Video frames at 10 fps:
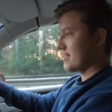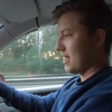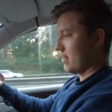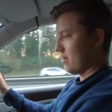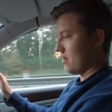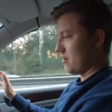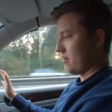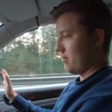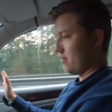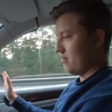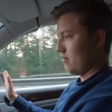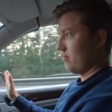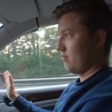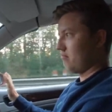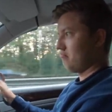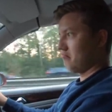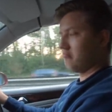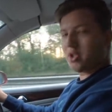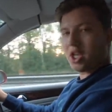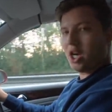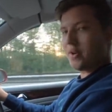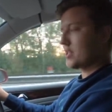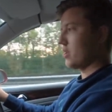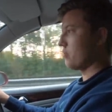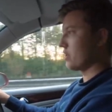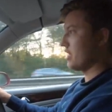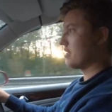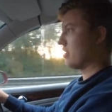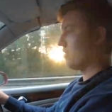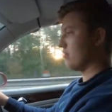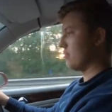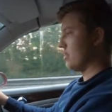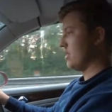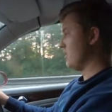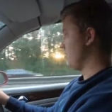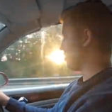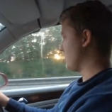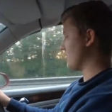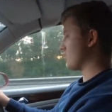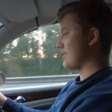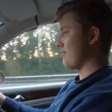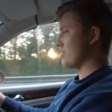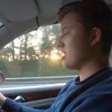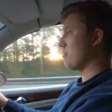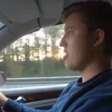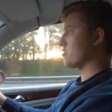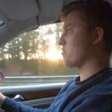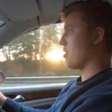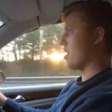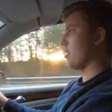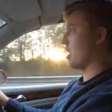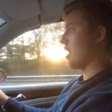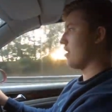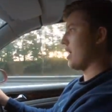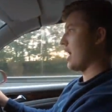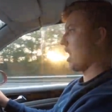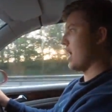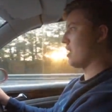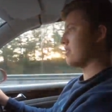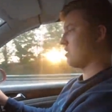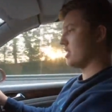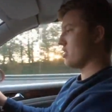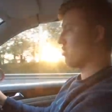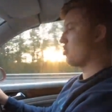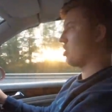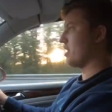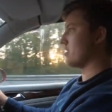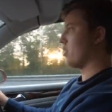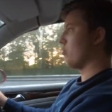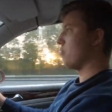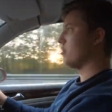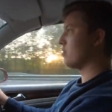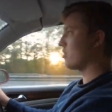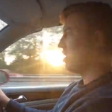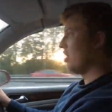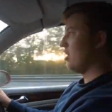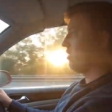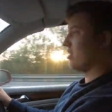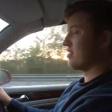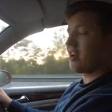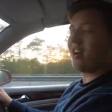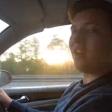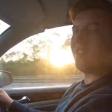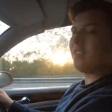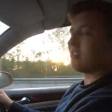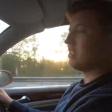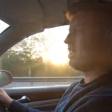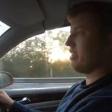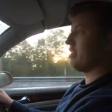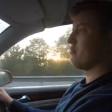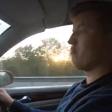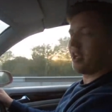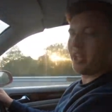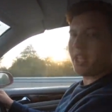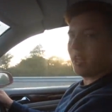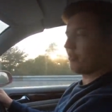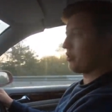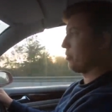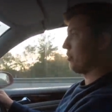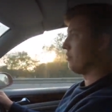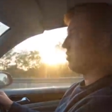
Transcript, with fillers: to say that the car is holding its own. We're doing 70 miles per hour now and there's no shakes, no wobbles. This car is really comfortable.